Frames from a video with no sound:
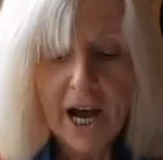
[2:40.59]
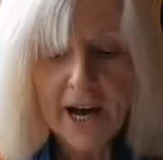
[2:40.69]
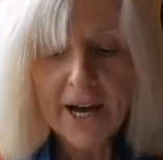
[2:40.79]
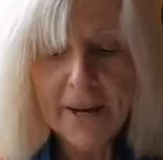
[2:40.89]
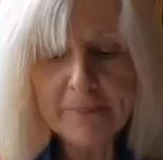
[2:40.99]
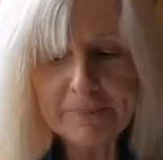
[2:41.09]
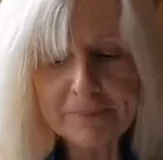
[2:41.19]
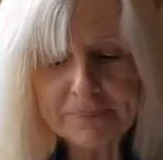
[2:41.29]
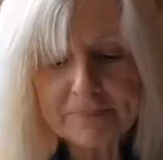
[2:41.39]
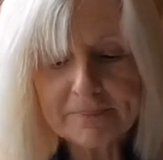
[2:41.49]

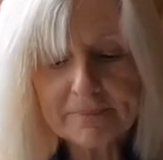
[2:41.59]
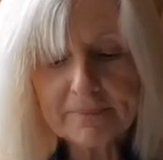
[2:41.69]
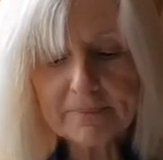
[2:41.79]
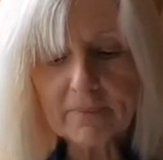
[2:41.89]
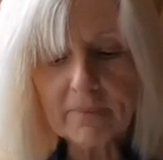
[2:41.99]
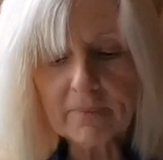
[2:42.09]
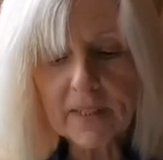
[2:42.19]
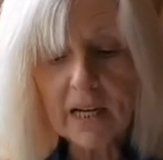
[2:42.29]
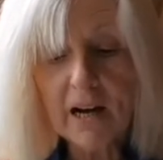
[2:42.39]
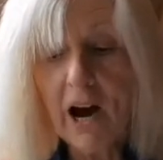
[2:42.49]
Um,
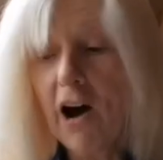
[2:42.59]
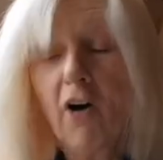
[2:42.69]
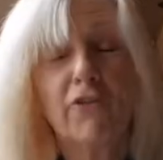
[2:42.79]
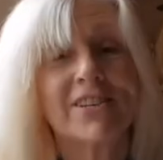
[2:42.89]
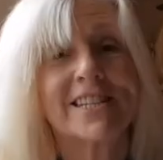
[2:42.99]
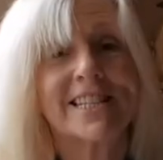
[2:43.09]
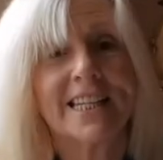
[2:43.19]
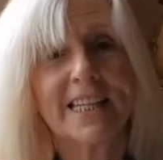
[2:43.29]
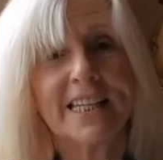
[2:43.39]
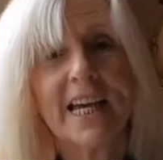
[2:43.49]

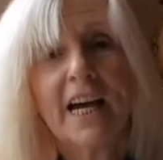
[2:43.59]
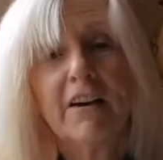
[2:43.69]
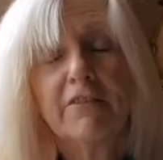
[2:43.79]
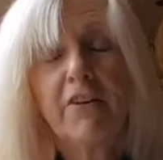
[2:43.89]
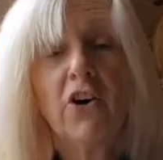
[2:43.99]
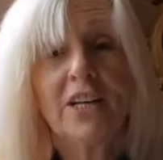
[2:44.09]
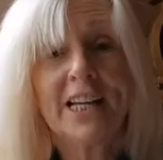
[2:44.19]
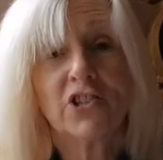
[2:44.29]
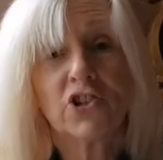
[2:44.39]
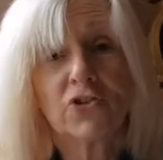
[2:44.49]
obviously,
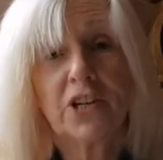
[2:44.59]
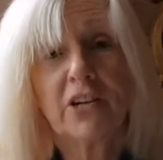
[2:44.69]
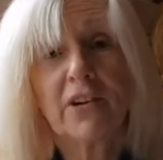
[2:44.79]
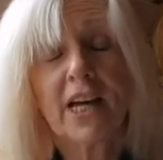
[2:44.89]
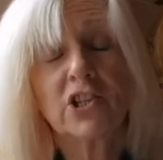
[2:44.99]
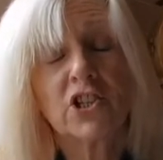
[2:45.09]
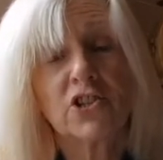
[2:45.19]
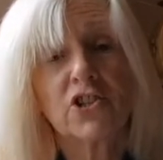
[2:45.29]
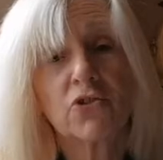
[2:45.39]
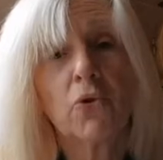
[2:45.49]
financial
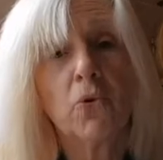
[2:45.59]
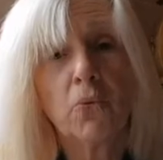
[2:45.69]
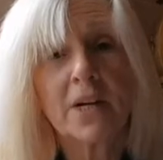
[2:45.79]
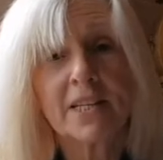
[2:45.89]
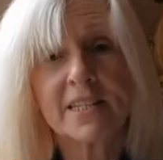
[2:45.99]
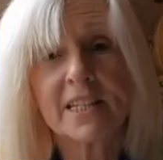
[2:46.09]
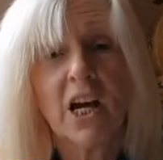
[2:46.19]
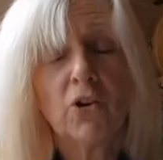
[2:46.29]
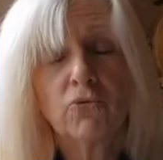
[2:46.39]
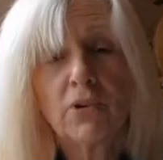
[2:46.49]
donations are always
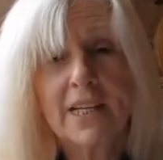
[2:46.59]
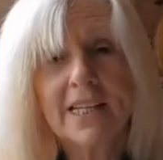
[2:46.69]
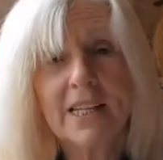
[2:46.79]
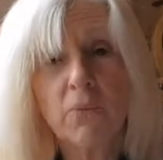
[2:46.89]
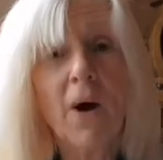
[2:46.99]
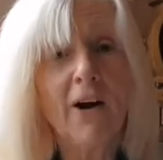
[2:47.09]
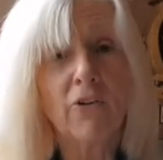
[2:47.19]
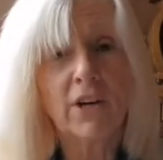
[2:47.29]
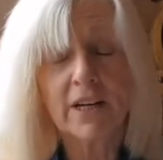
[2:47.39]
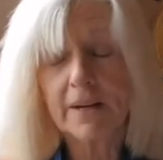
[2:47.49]
really
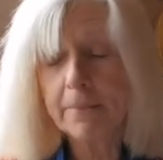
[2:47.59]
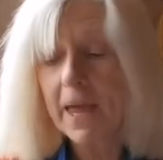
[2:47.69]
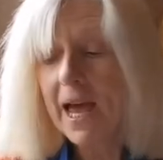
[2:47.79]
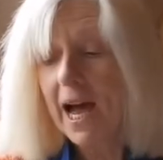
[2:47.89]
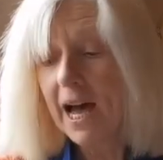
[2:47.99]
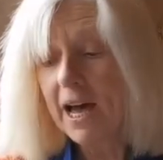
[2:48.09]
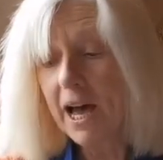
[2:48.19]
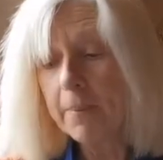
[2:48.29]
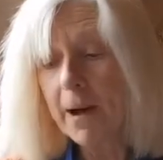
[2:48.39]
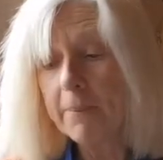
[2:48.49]
welcome
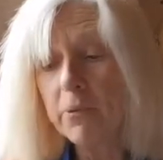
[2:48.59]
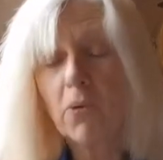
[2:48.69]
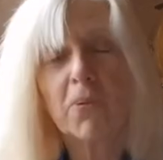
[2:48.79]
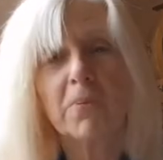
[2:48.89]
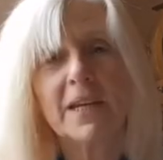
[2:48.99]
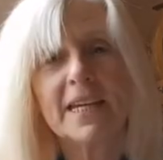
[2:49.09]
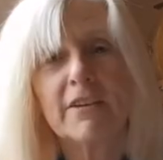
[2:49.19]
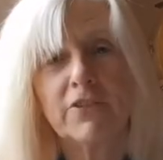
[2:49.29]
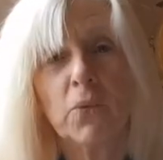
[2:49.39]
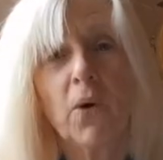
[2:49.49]
um, and
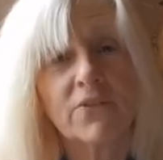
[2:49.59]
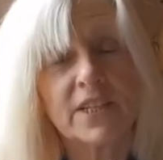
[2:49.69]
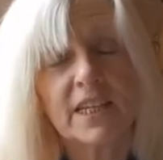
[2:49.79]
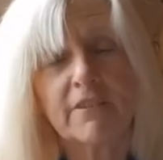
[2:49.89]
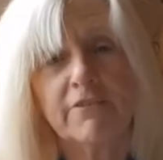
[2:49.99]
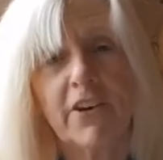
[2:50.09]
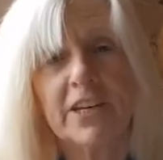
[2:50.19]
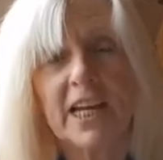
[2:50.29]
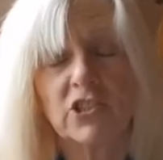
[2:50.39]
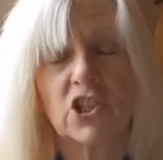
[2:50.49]
probably if you want to give
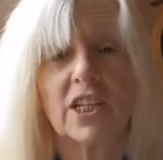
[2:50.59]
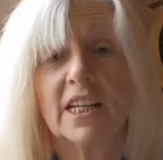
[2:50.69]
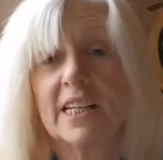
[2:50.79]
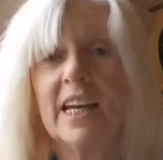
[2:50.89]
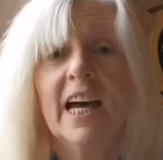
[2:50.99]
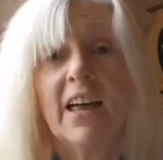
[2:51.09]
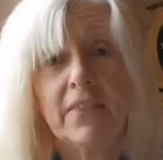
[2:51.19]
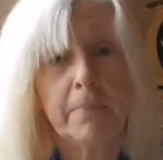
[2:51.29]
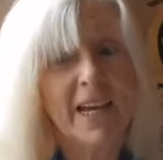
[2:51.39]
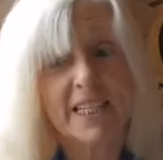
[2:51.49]
financially
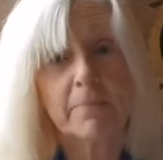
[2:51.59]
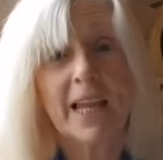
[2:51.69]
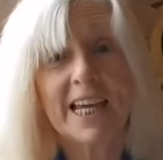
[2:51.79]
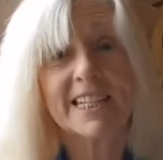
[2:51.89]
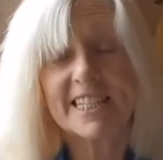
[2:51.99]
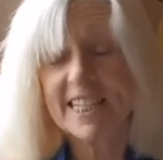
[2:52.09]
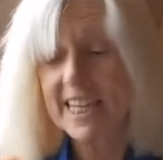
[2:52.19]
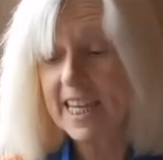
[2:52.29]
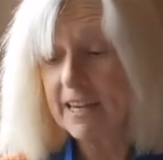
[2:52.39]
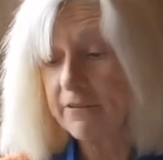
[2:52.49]
the best place to
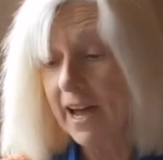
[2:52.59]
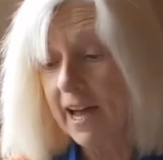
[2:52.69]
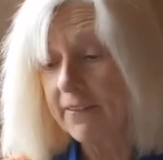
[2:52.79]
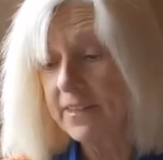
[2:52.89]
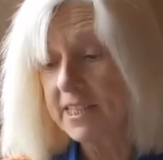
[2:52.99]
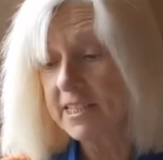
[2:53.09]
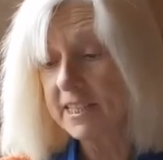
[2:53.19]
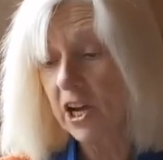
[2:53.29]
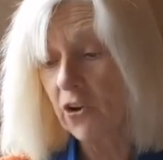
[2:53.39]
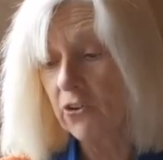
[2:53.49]
give at
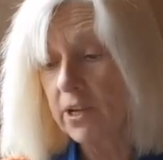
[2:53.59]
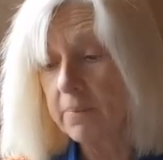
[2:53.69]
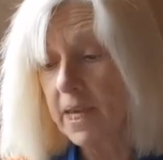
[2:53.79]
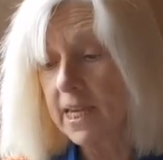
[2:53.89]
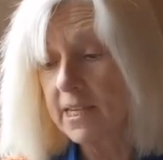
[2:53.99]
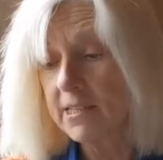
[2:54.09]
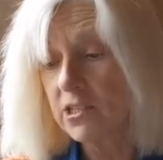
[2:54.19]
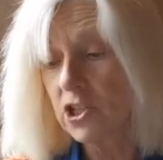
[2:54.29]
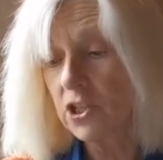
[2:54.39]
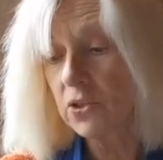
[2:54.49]
this time
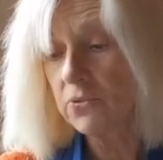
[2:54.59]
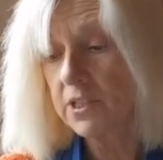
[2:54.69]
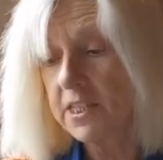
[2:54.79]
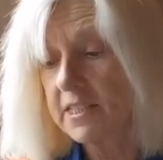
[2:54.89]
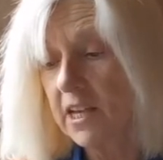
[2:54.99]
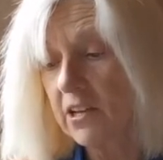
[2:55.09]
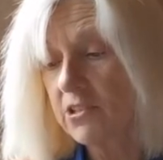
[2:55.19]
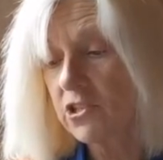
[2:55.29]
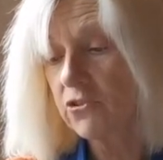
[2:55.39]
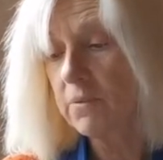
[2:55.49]
is to the
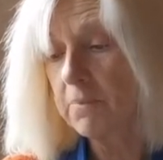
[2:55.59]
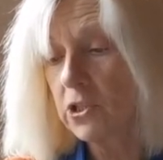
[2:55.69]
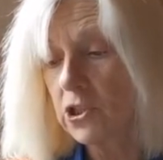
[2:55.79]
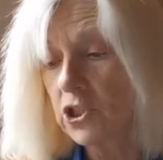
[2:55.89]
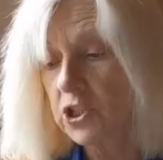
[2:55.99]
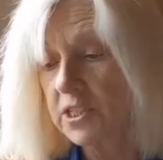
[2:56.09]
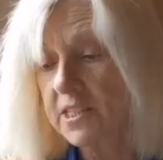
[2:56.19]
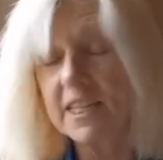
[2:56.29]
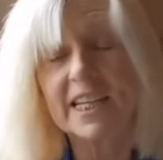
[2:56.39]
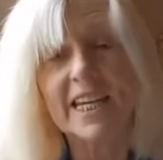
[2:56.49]
disaster
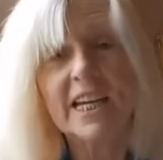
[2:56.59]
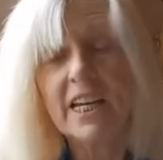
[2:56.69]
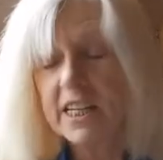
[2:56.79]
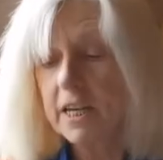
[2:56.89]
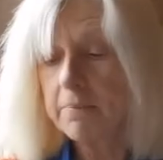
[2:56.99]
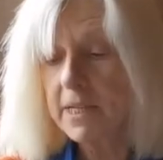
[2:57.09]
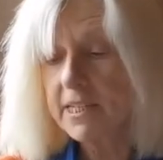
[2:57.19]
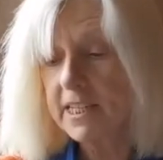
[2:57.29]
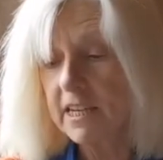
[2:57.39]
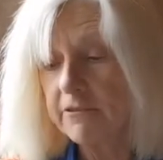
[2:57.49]
emergency
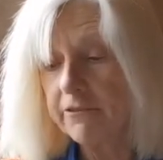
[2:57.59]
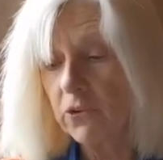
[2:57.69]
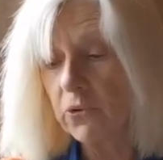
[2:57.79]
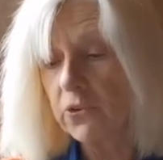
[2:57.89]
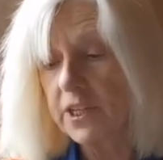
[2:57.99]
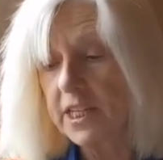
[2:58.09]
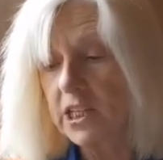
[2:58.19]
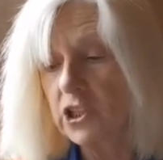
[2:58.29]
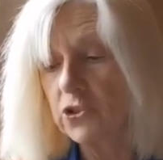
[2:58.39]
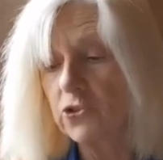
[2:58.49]
committee for the
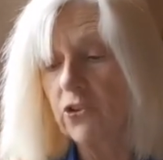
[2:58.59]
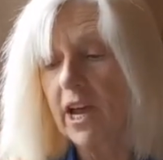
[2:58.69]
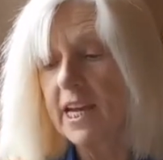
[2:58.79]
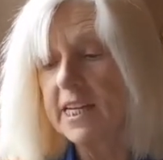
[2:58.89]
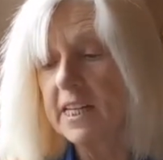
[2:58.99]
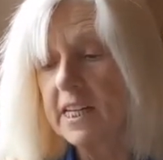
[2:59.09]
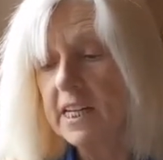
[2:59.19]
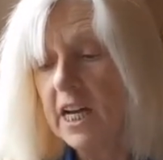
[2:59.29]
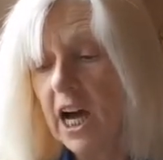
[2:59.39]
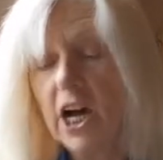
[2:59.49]
Ukraine
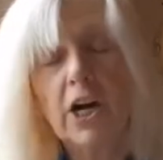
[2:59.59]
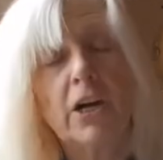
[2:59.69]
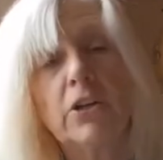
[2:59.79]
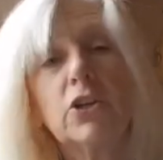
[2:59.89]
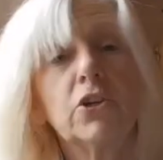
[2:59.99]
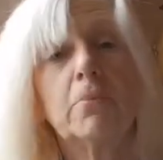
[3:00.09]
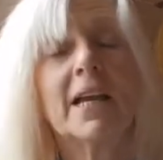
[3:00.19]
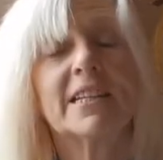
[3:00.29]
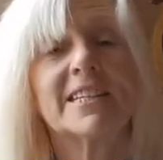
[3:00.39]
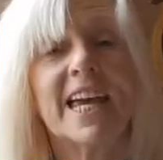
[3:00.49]
um,
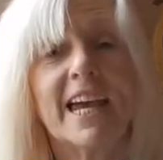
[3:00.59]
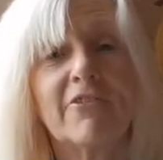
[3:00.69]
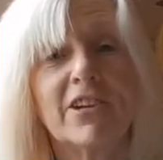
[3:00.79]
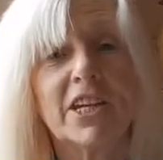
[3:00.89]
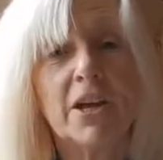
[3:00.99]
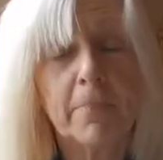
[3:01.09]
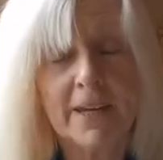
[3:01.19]
humanitarian